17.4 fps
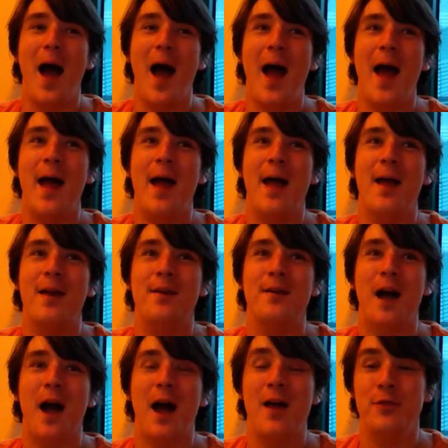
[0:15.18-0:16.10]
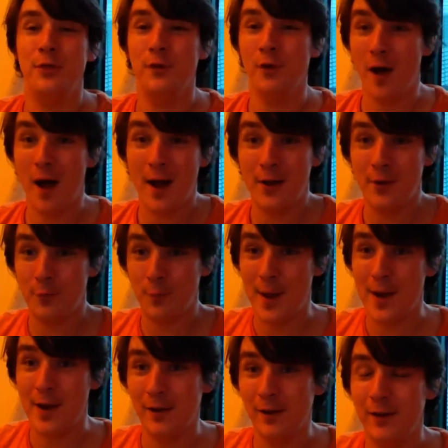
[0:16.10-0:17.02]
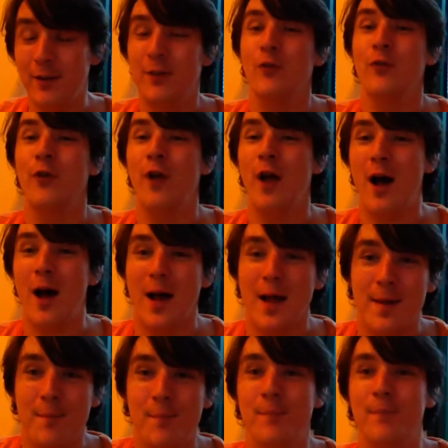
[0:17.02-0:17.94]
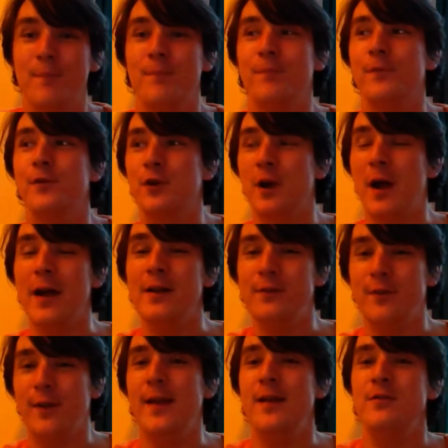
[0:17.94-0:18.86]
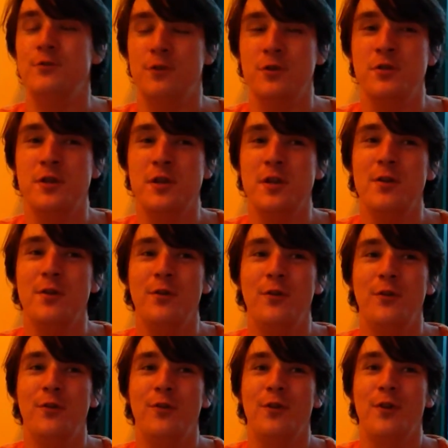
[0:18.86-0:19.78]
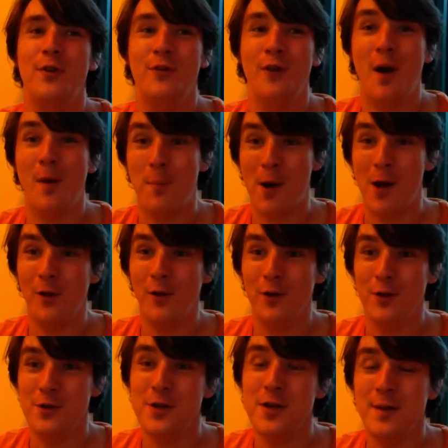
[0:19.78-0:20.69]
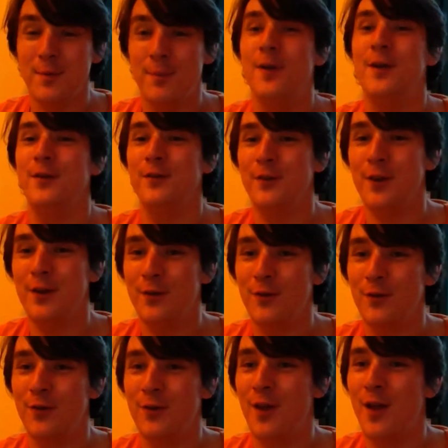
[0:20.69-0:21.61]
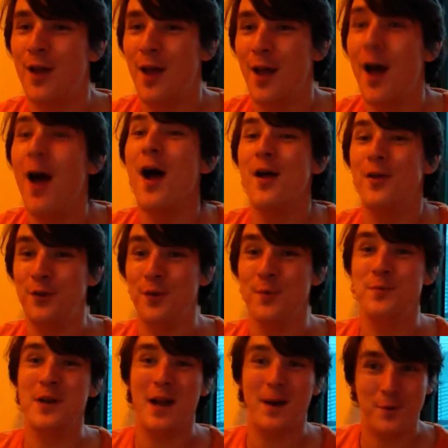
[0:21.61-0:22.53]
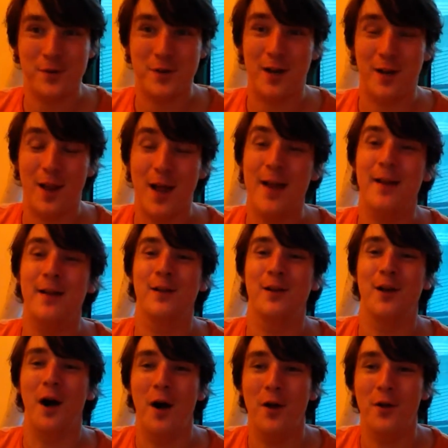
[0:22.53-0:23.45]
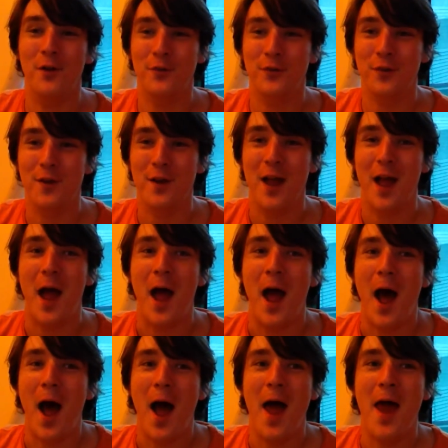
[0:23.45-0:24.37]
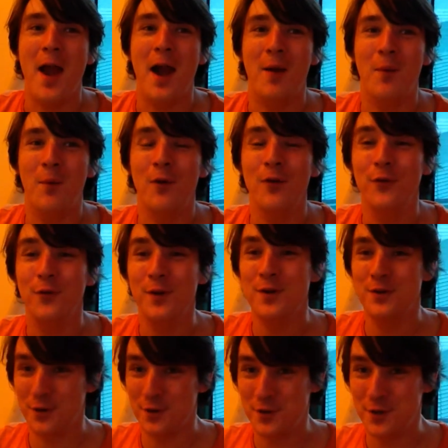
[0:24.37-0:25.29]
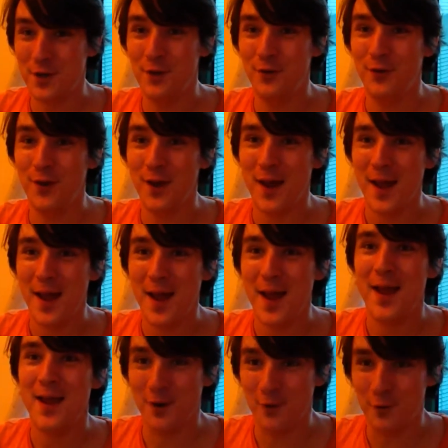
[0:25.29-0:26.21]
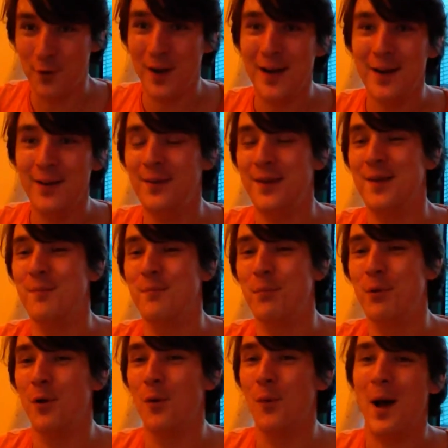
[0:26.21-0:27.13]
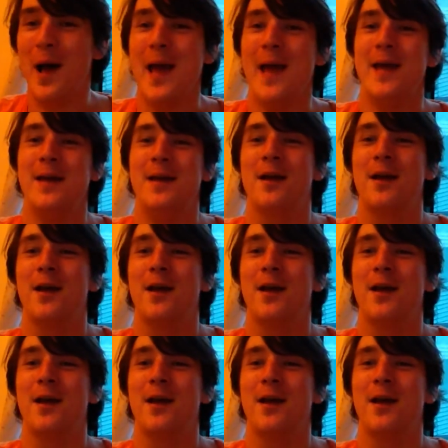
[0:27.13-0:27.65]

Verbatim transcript: and I thought I'd spend a little time trying to introduce topology because it's a subject which I like a lot, and I want to introduce it in a really simple way.